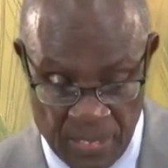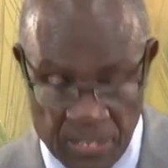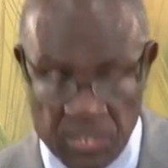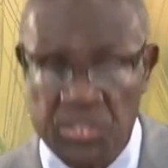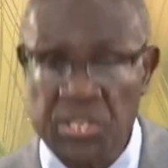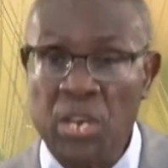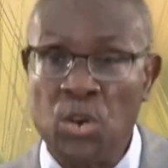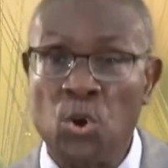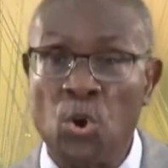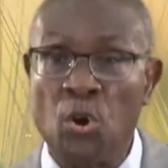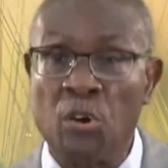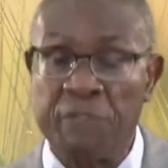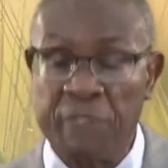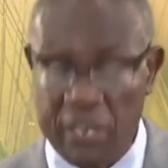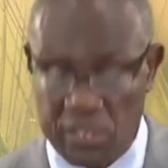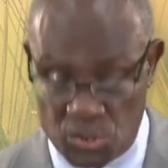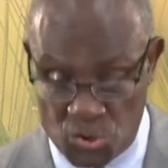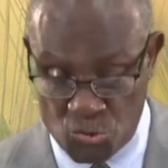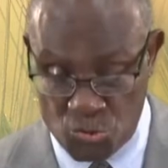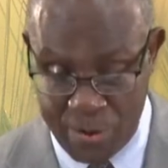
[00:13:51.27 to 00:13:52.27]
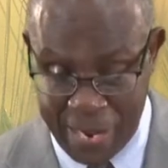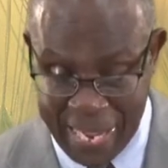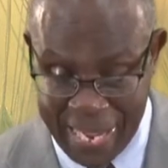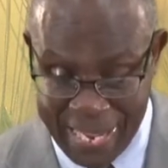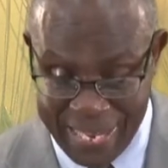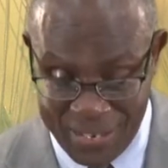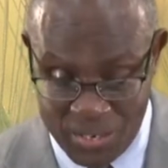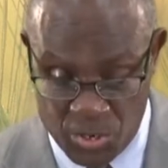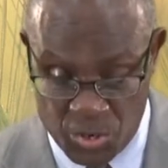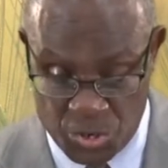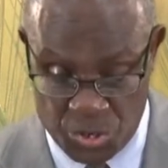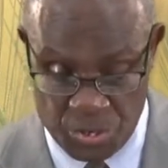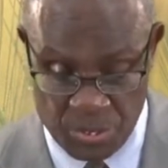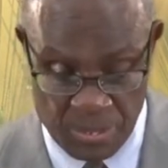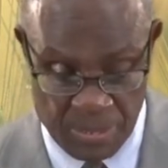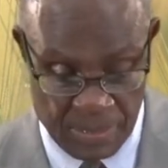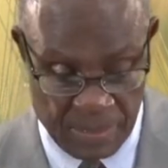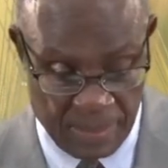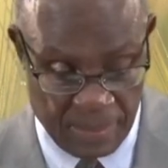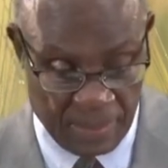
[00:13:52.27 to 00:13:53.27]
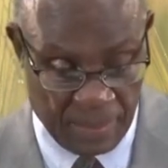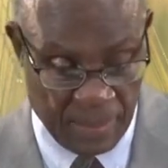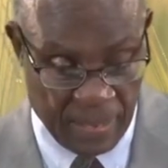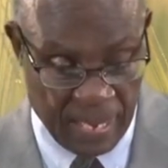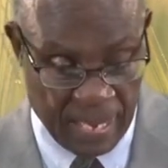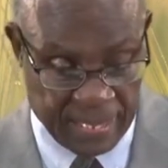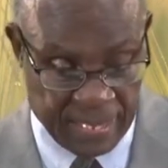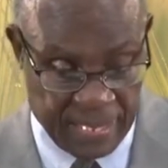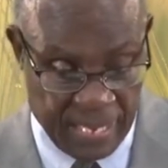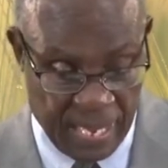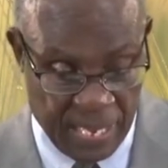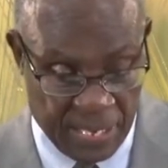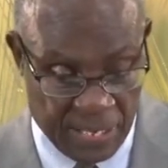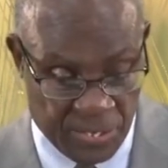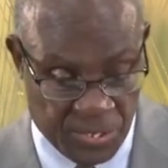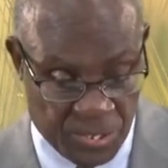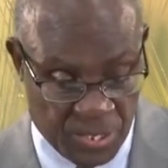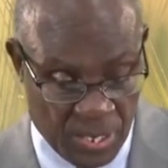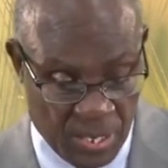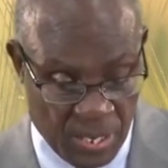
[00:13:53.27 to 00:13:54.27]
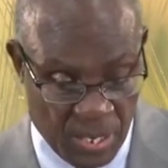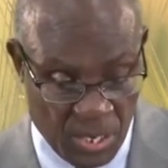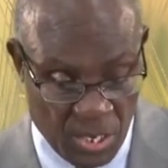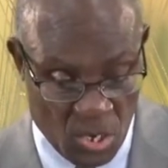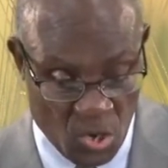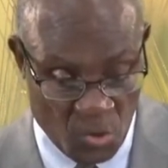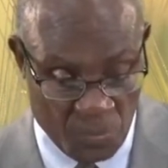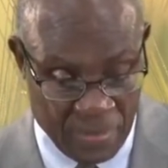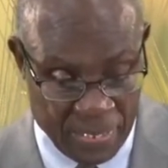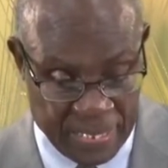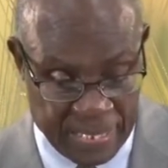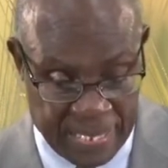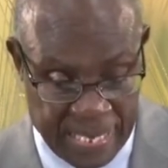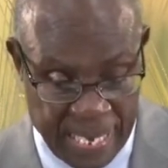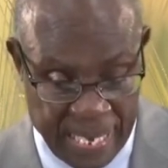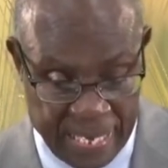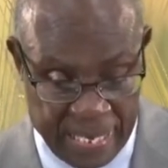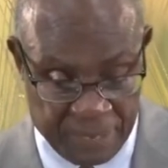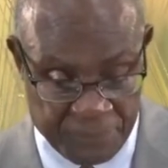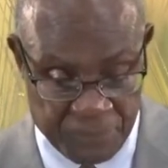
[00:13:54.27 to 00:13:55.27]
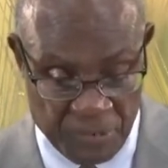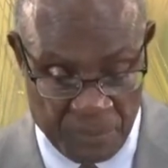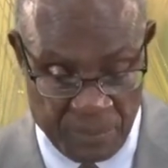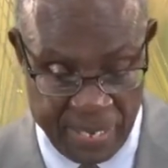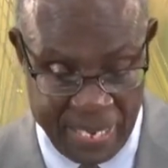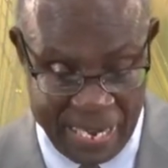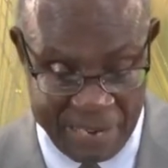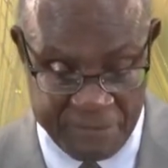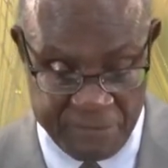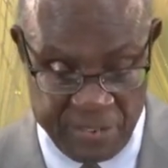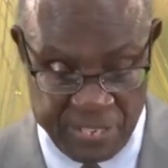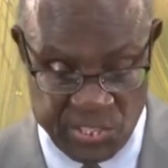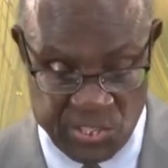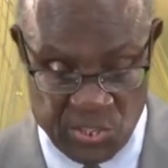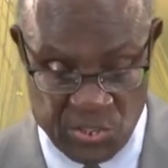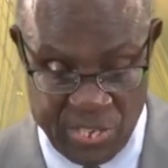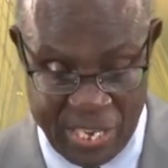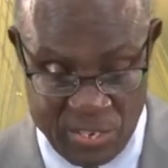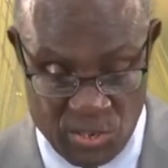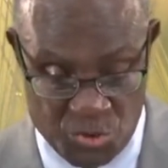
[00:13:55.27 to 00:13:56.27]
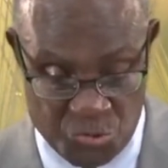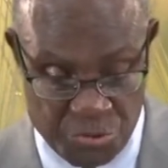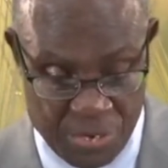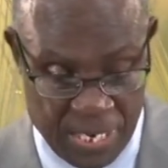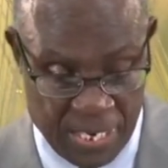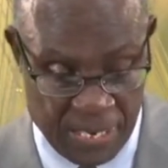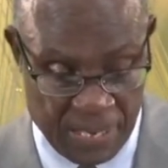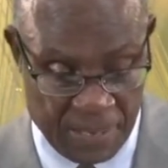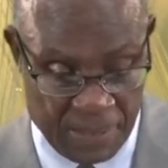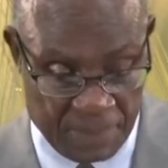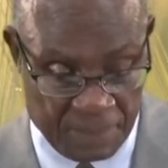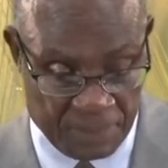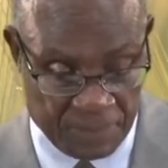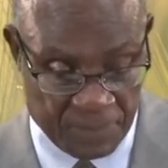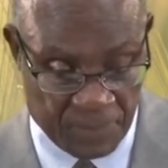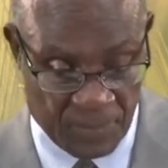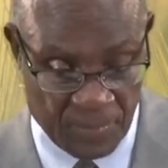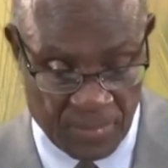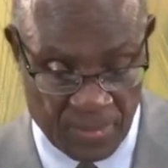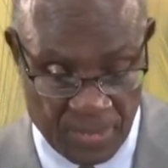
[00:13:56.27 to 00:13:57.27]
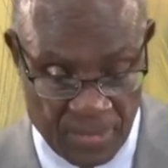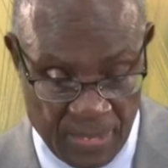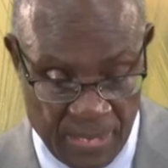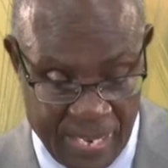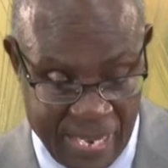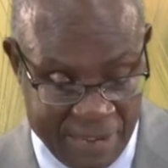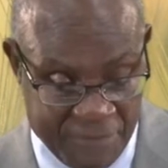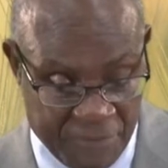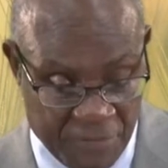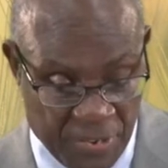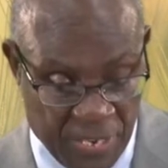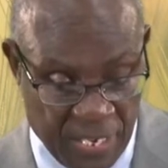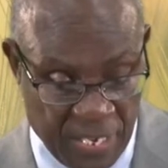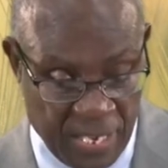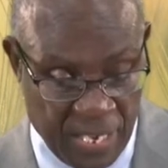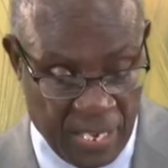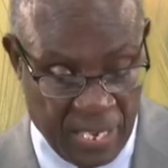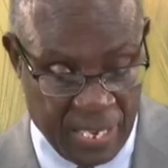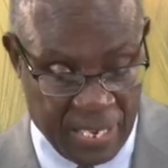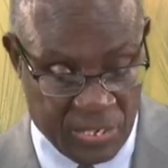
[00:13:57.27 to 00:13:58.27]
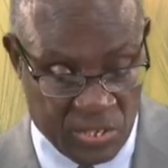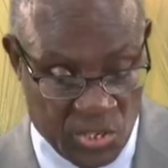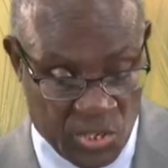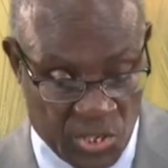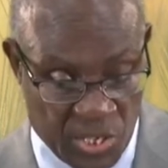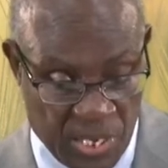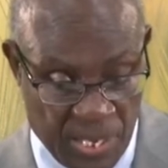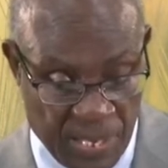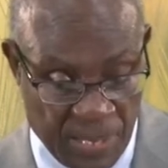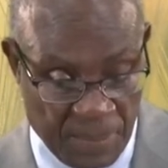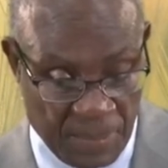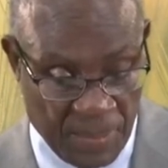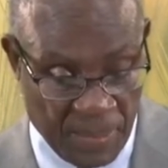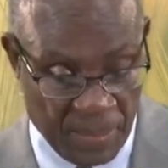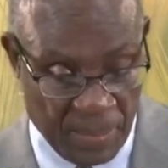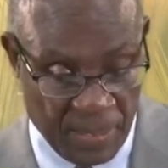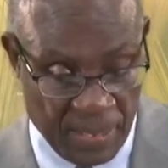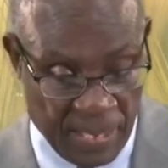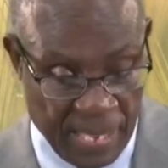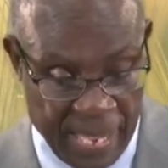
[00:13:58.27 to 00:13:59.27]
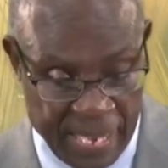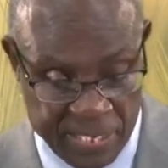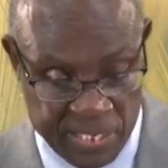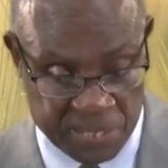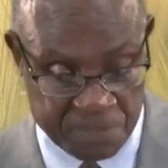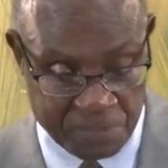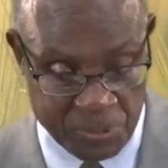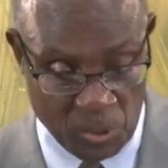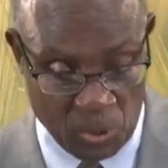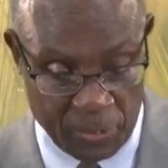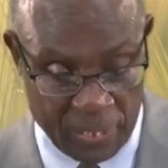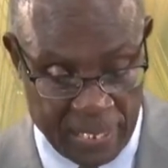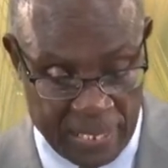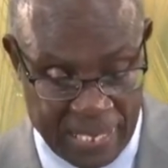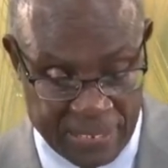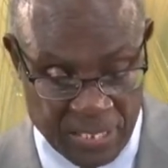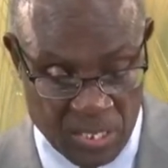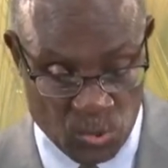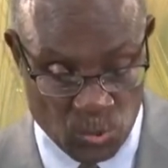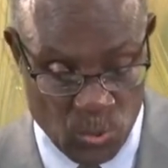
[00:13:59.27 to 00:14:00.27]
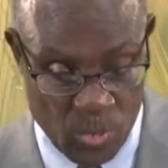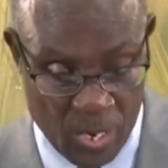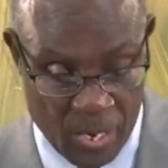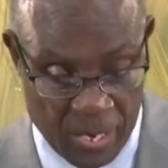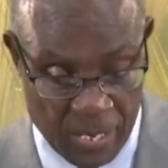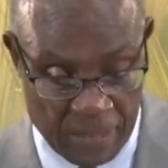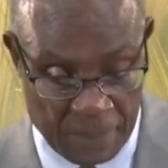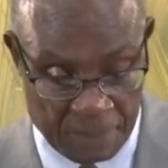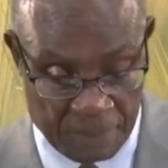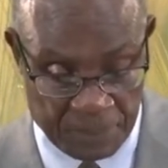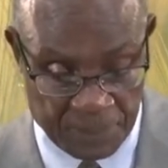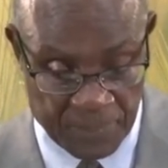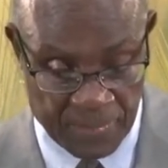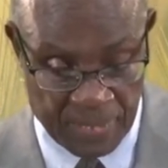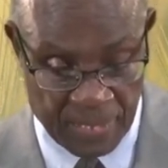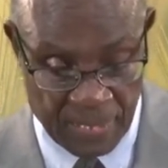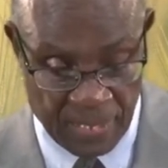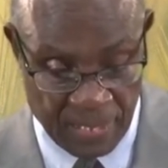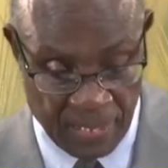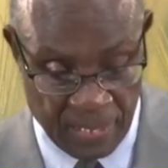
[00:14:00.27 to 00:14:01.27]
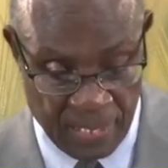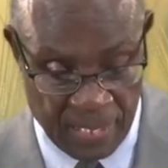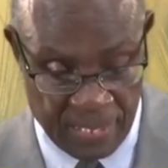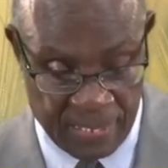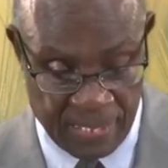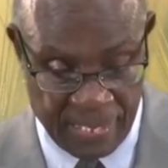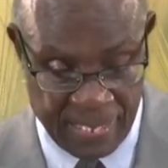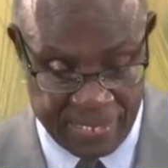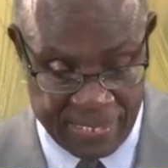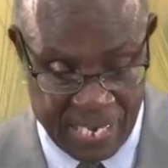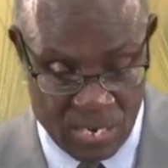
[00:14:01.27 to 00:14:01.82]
Jehovah's rage against humankind from every century, every age, exploded, as it were, in a